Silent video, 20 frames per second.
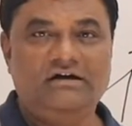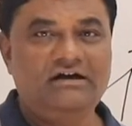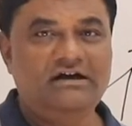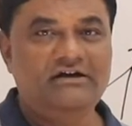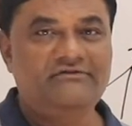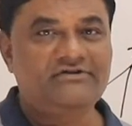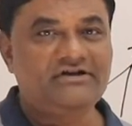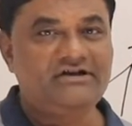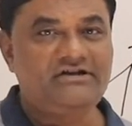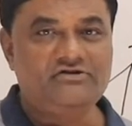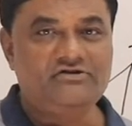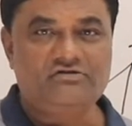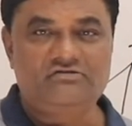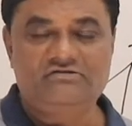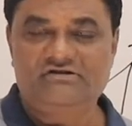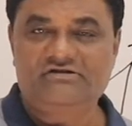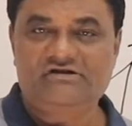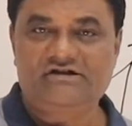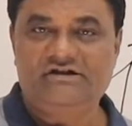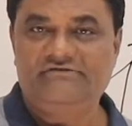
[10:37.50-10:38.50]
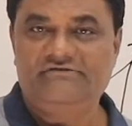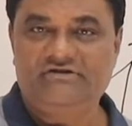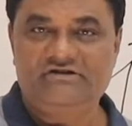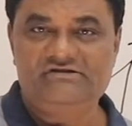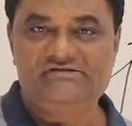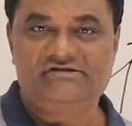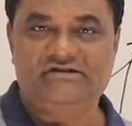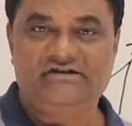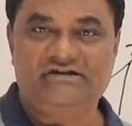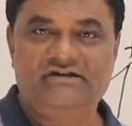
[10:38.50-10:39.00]
I have redrawn the tree
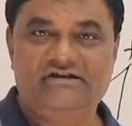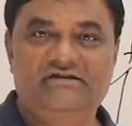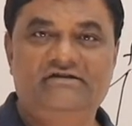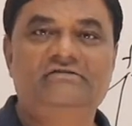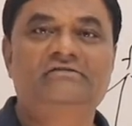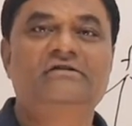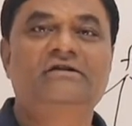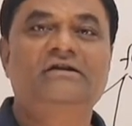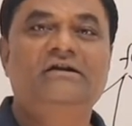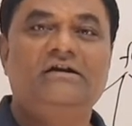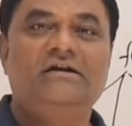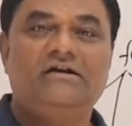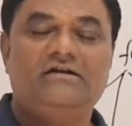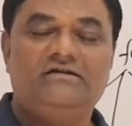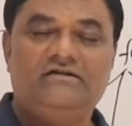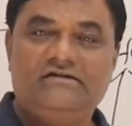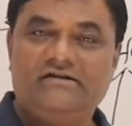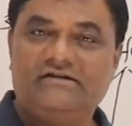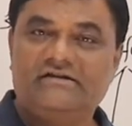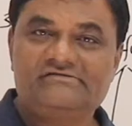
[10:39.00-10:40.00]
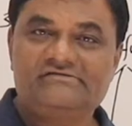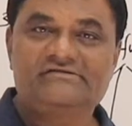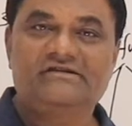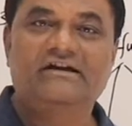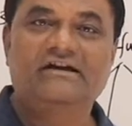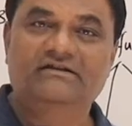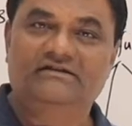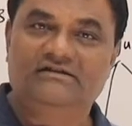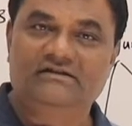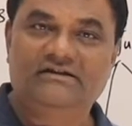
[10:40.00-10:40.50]
once again. Let us
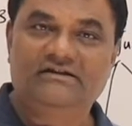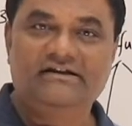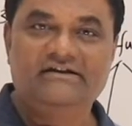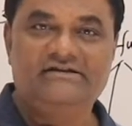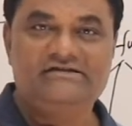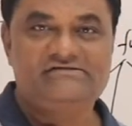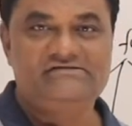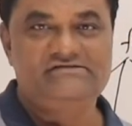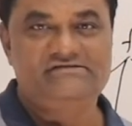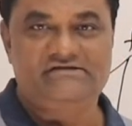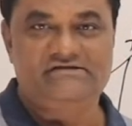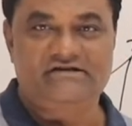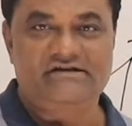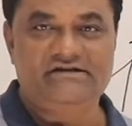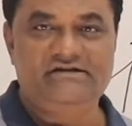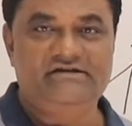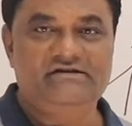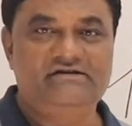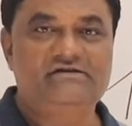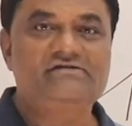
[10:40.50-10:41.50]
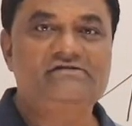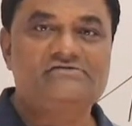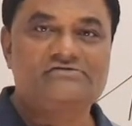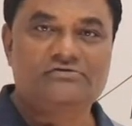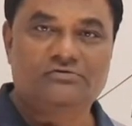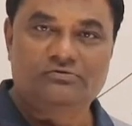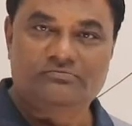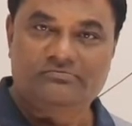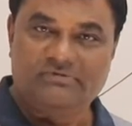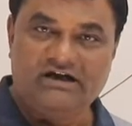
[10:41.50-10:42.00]
analyze the tree,
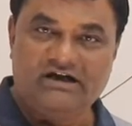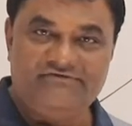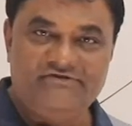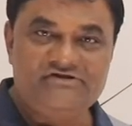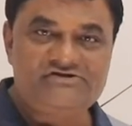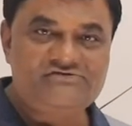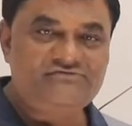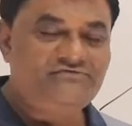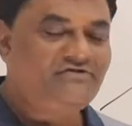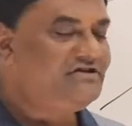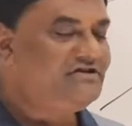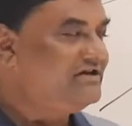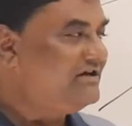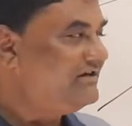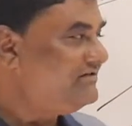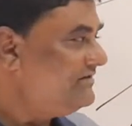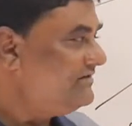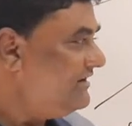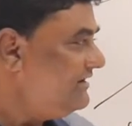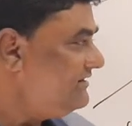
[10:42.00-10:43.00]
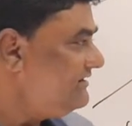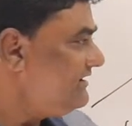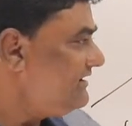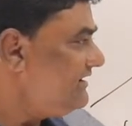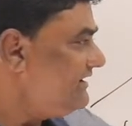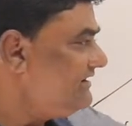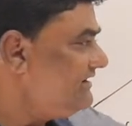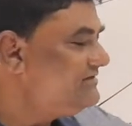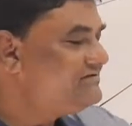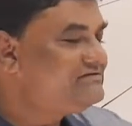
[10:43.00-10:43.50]
so by which we can
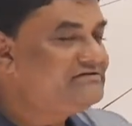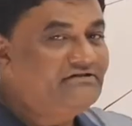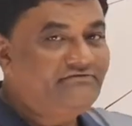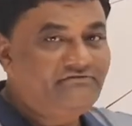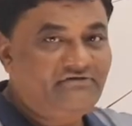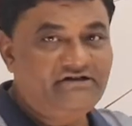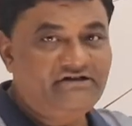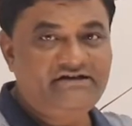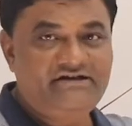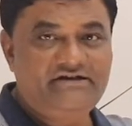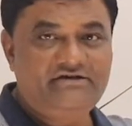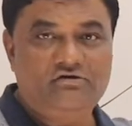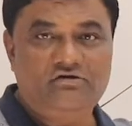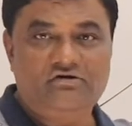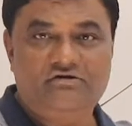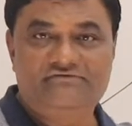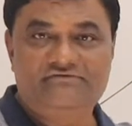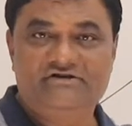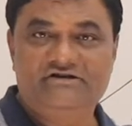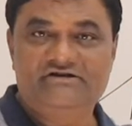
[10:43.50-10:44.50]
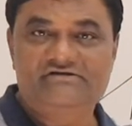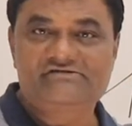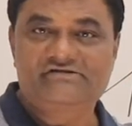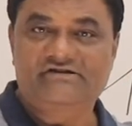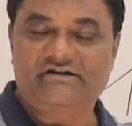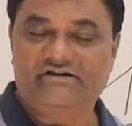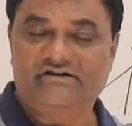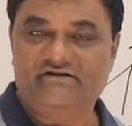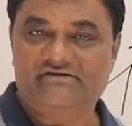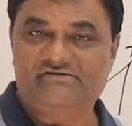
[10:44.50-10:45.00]
analyze the working of this
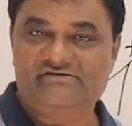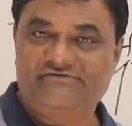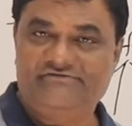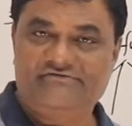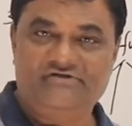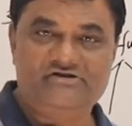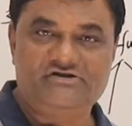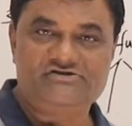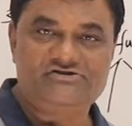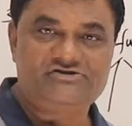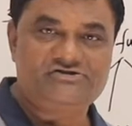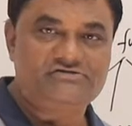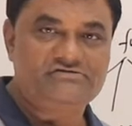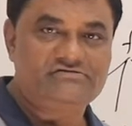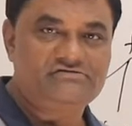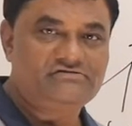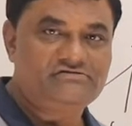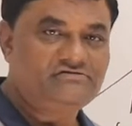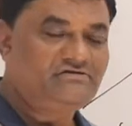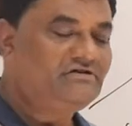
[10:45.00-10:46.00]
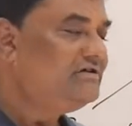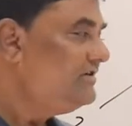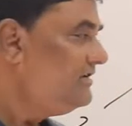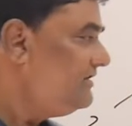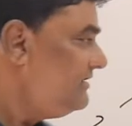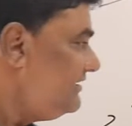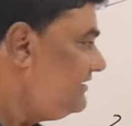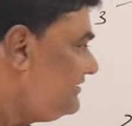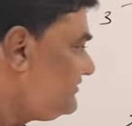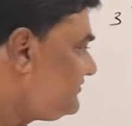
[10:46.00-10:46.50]
recursive function.
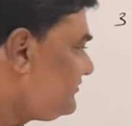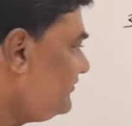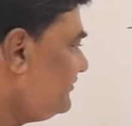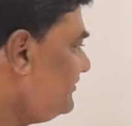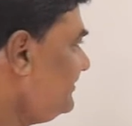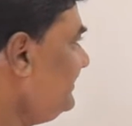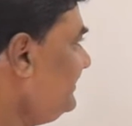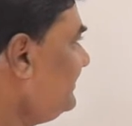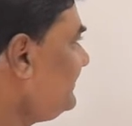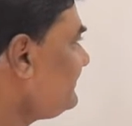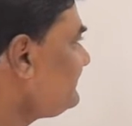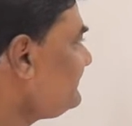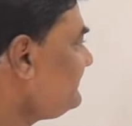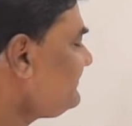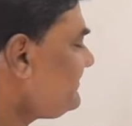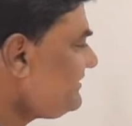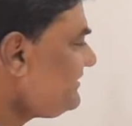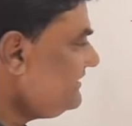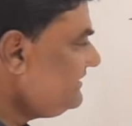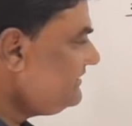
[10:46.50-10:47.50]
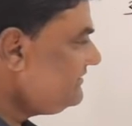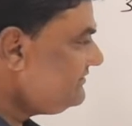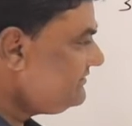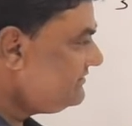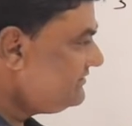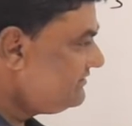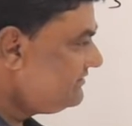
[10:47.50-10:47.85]
So here is a tree.